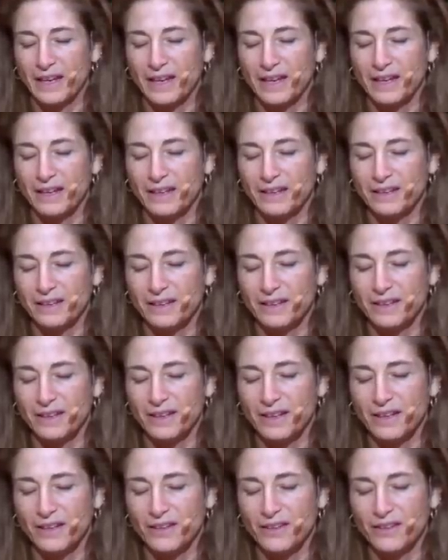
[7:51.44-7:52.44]
And
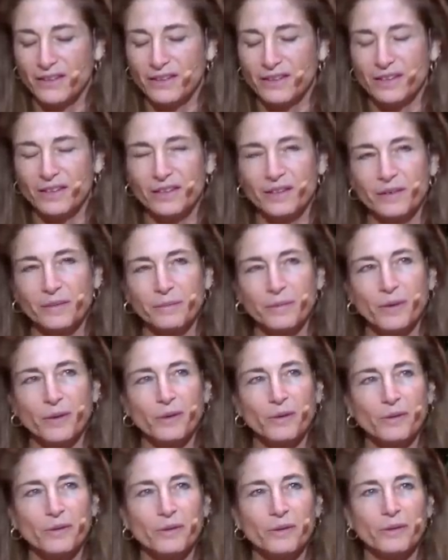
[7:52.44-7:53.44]
in
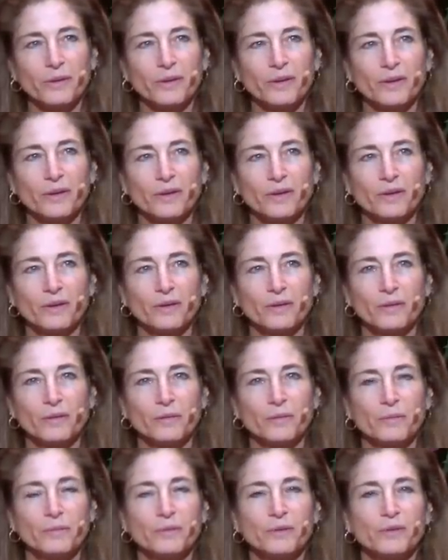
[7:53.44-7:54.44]
both
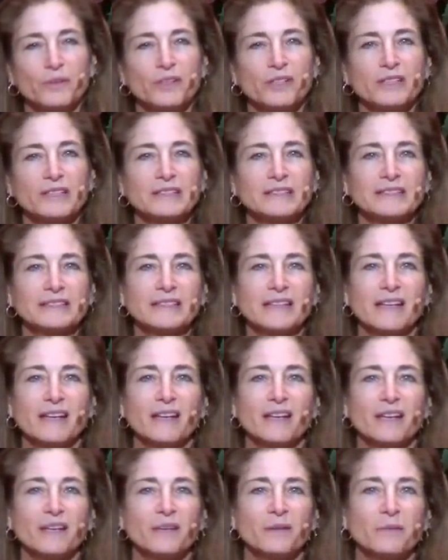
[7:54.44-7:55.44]
Buddhist
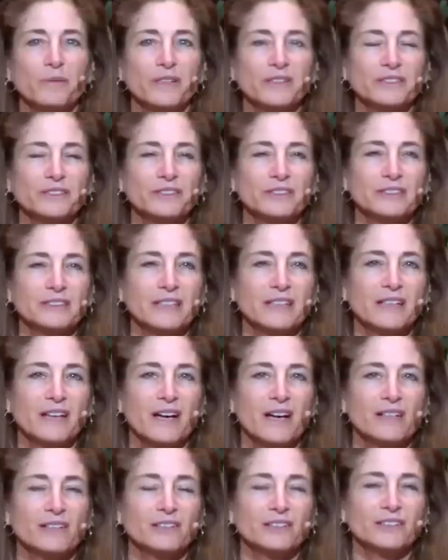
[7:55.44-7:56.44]
and Western
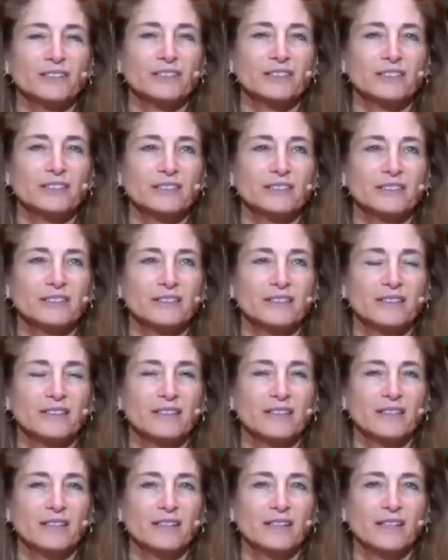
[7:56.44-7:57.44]
psychology,
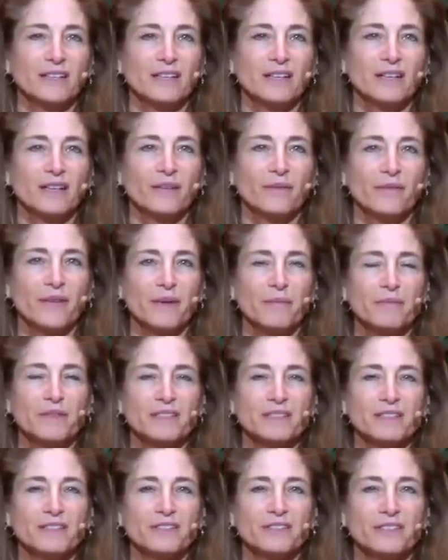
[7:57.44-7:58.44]
um, that
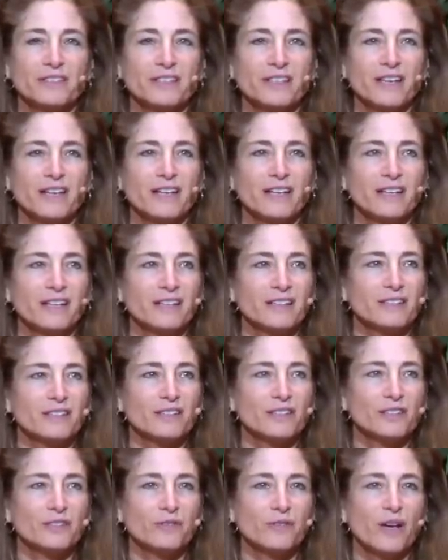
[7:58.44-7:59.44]
misunderstanding is
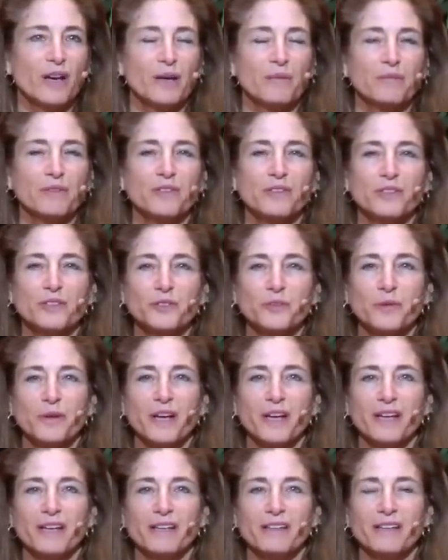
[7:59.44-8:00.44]
described in this
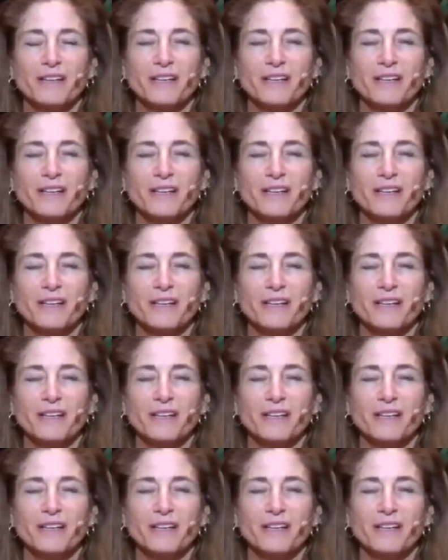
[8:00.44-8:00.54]
way,